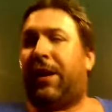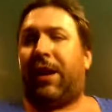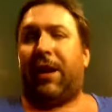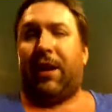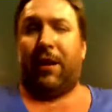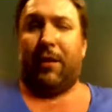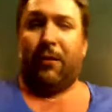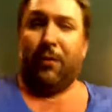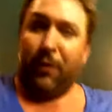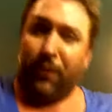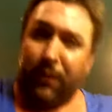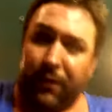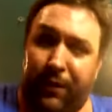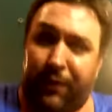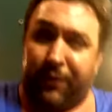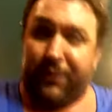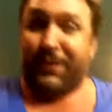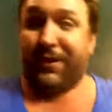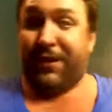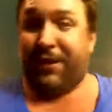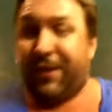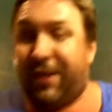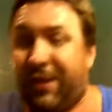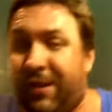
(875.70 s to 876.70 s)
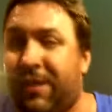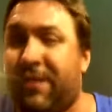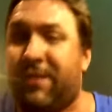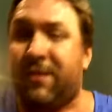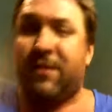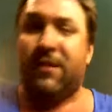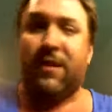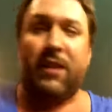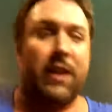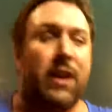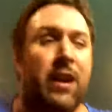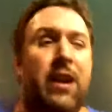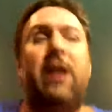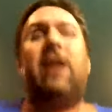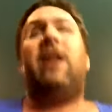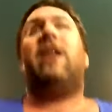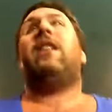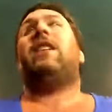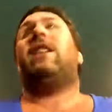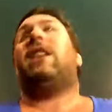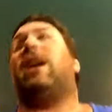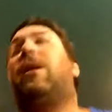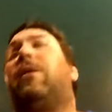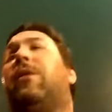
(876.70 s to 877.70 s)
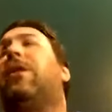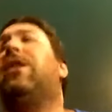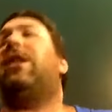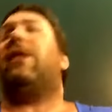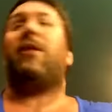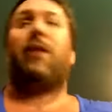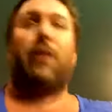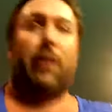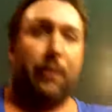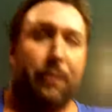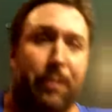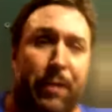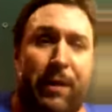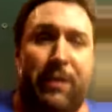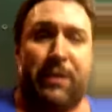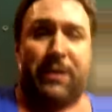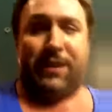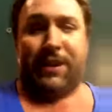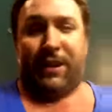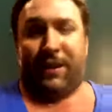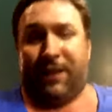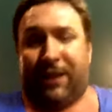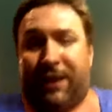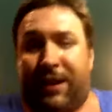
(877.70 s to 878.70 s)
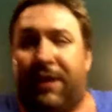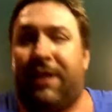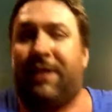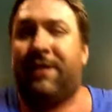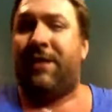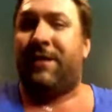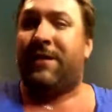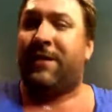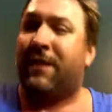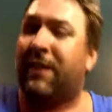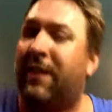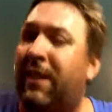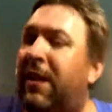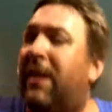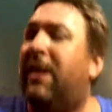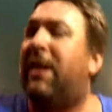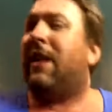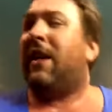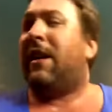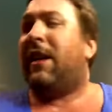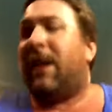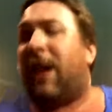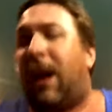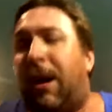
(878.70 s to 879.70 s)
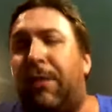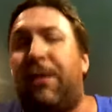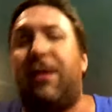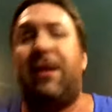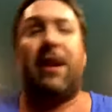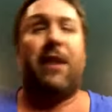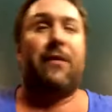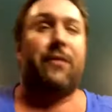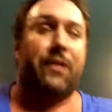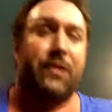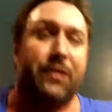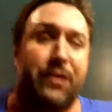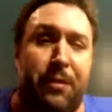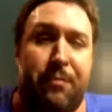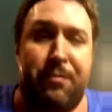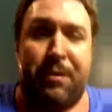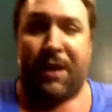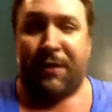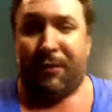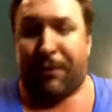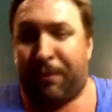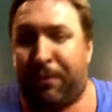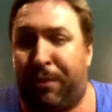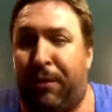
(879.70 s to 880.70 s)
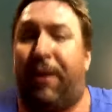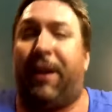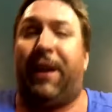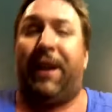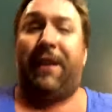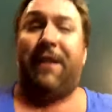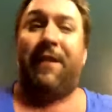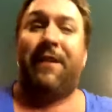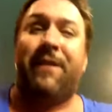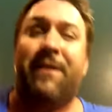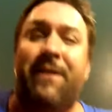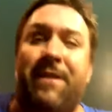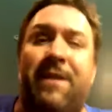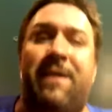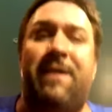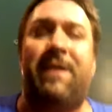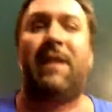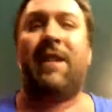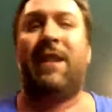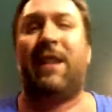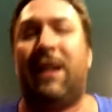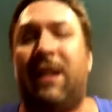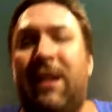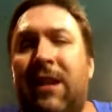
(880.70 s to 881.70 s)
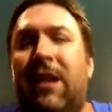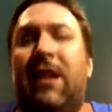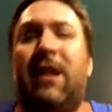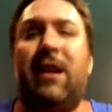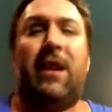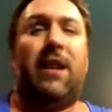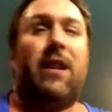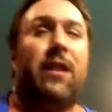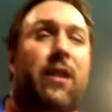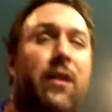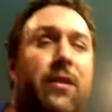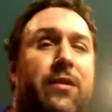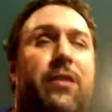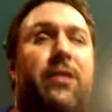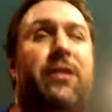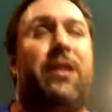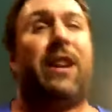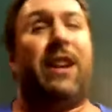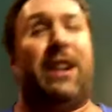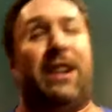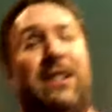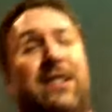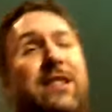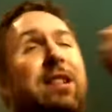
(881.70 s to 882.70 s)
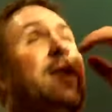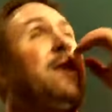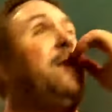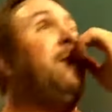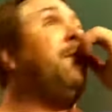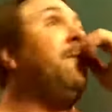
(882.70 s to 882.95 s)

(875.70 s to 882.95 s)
get on a roller coaster. I will never go parasailing. I would never jump out of a plane. Those are things